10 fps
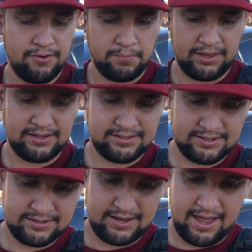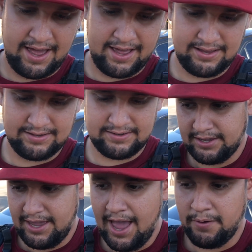different places. And
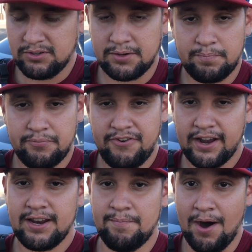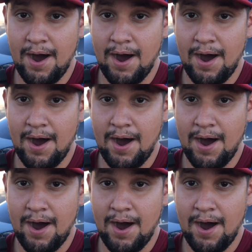yeah, it was a fucking